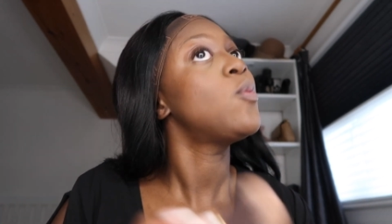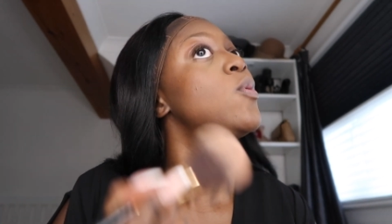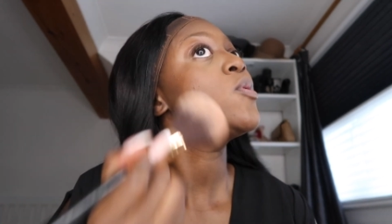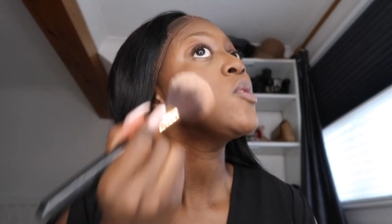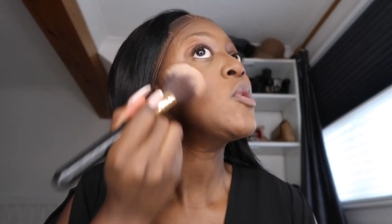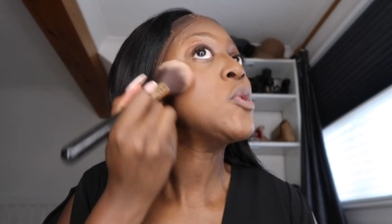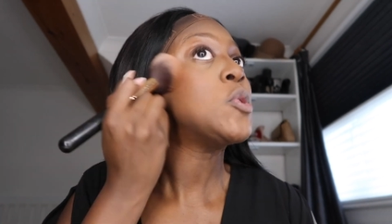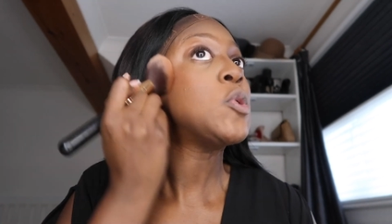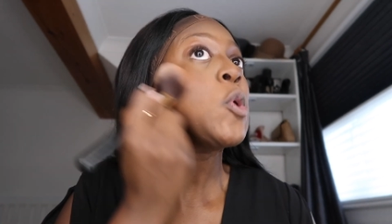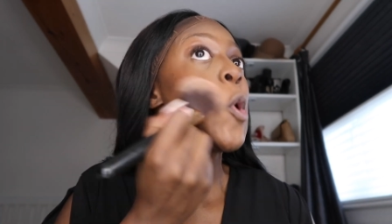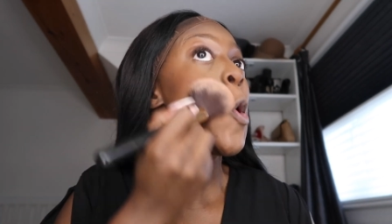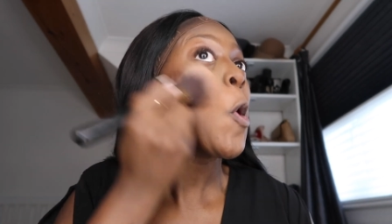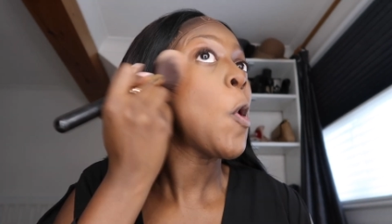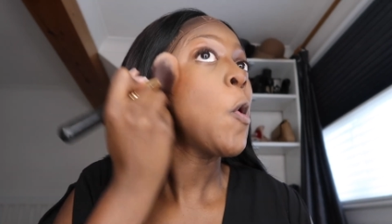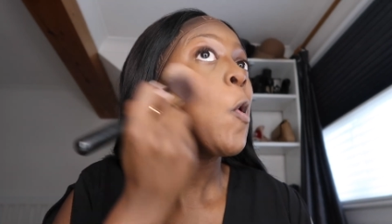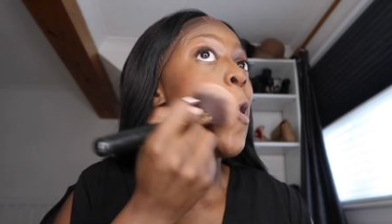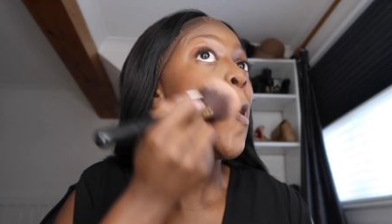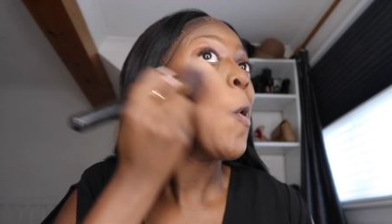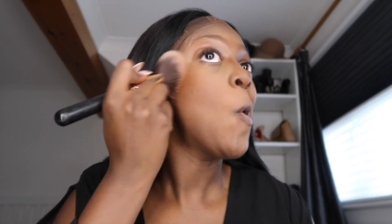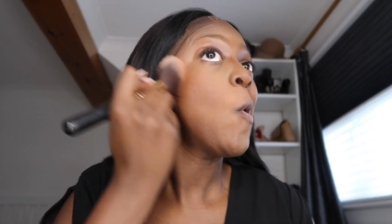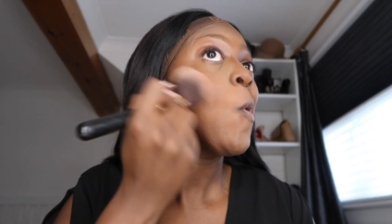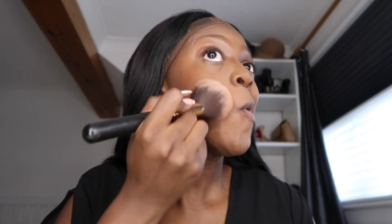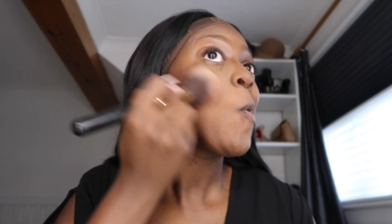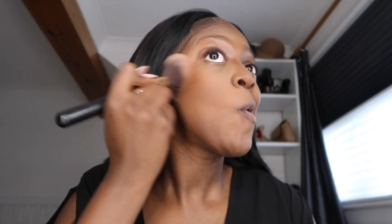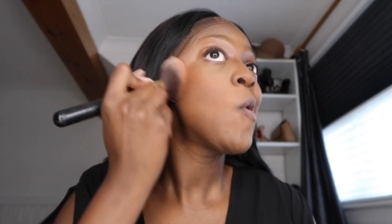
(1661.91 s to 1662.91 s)
It wasn't too
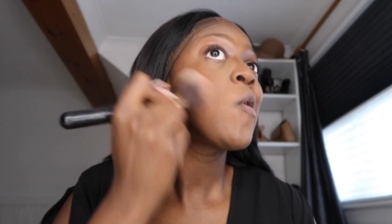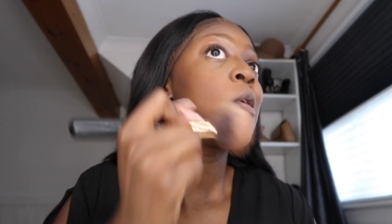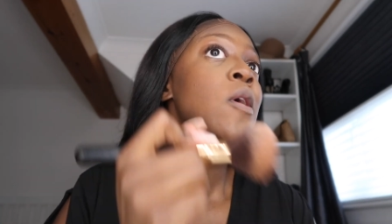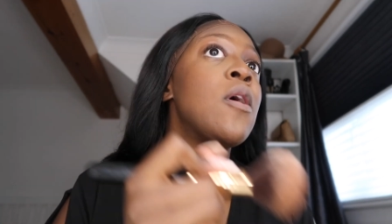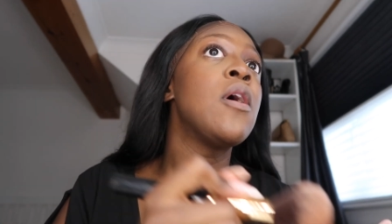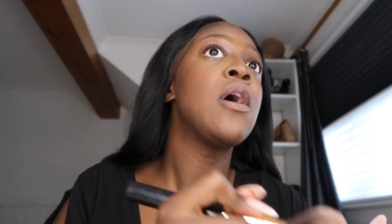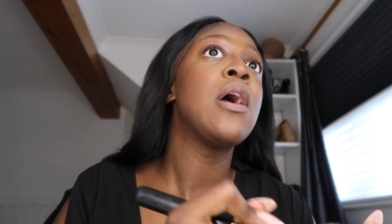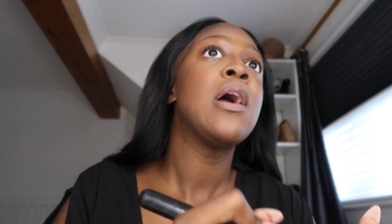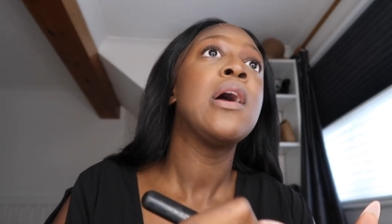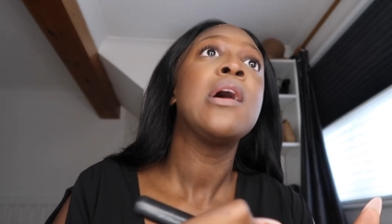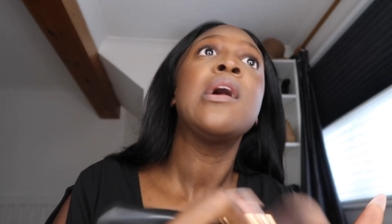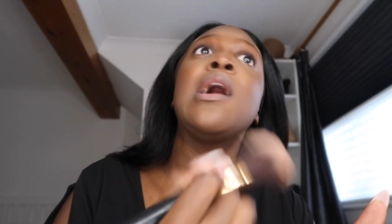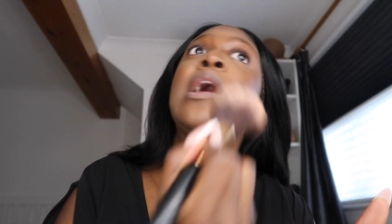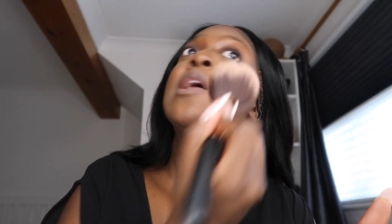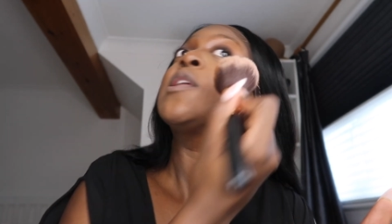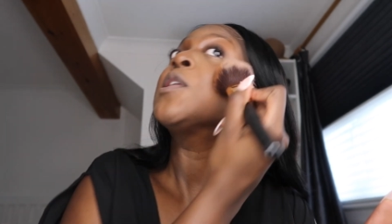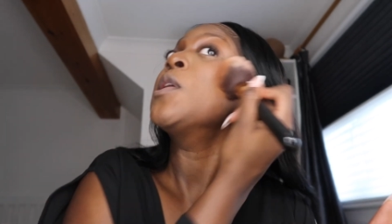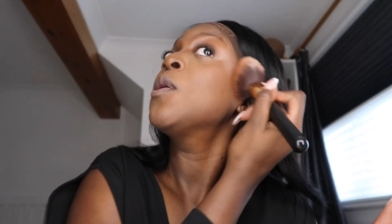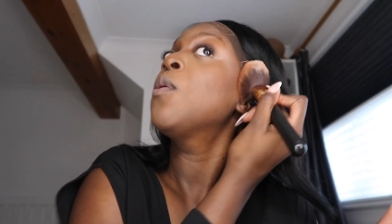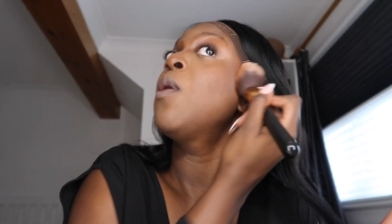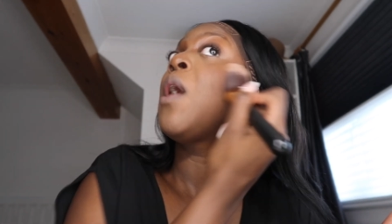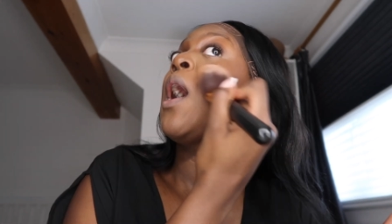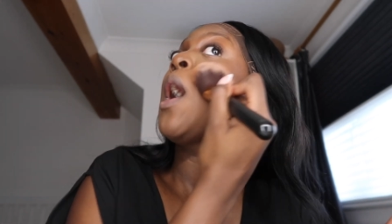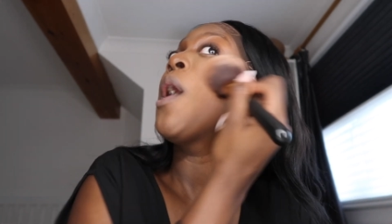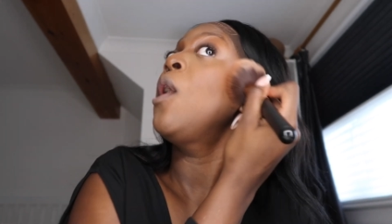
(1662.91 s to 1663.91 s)
long. I
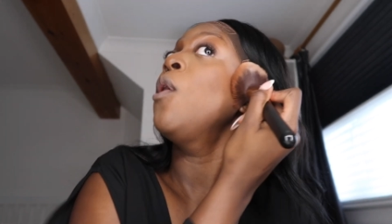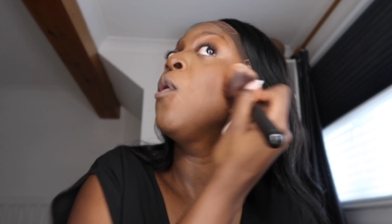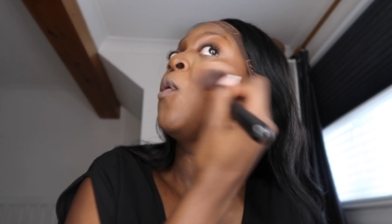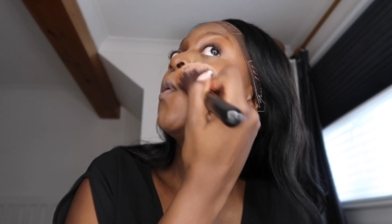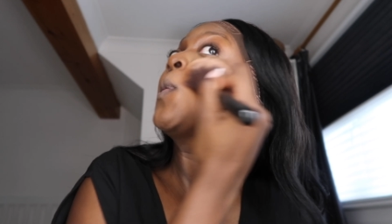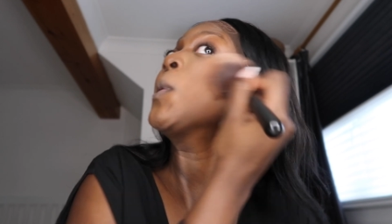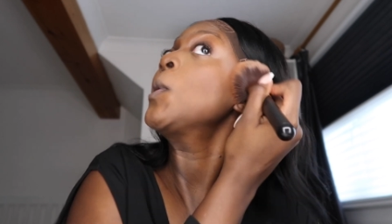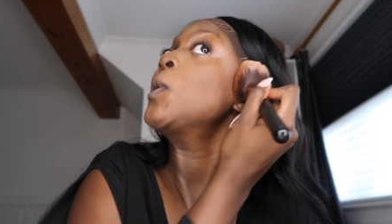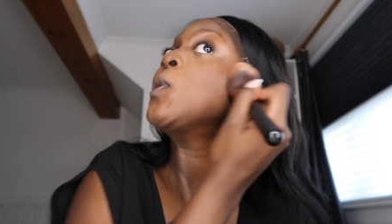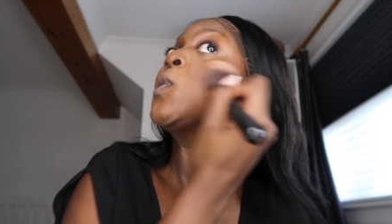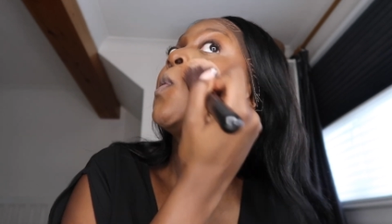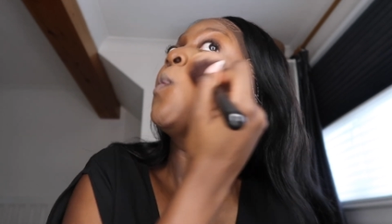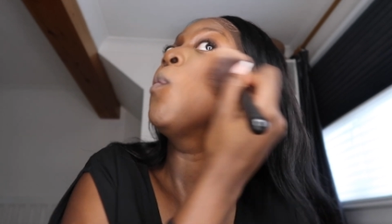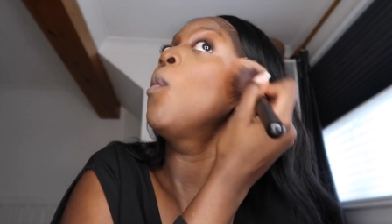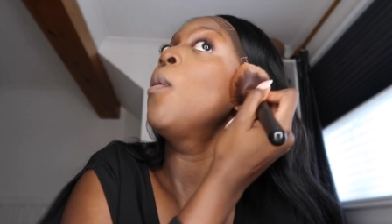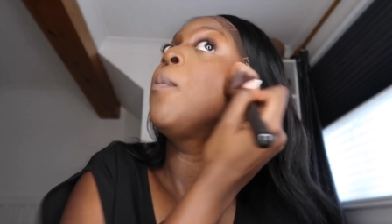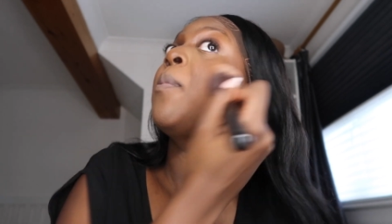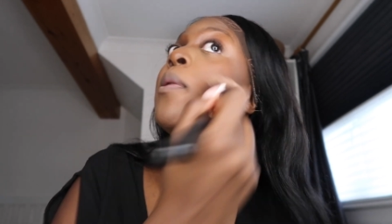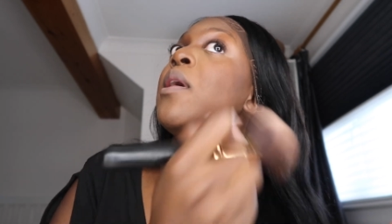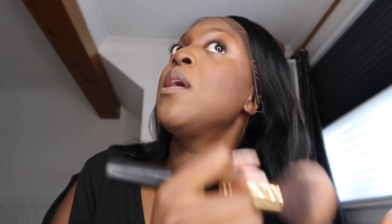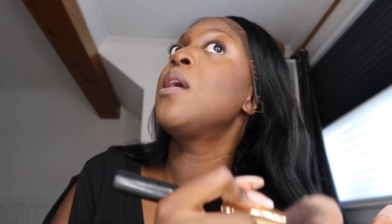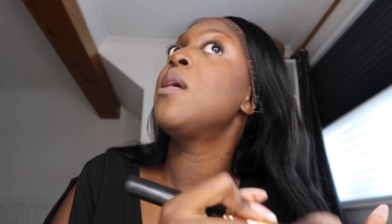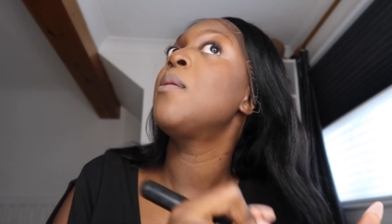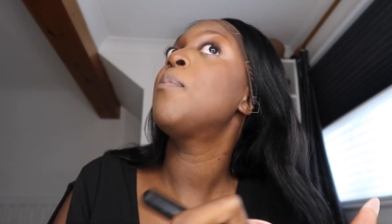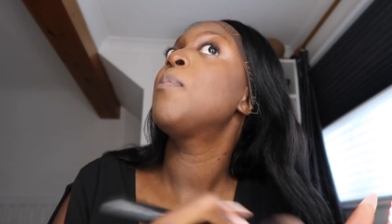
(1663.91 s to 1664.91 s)
don't know how long this one will
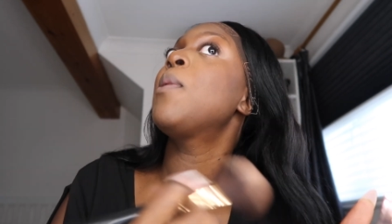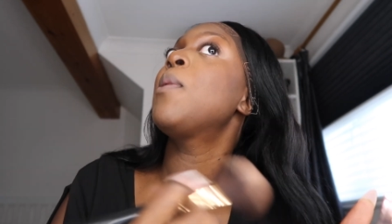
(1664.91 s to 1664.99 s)
be.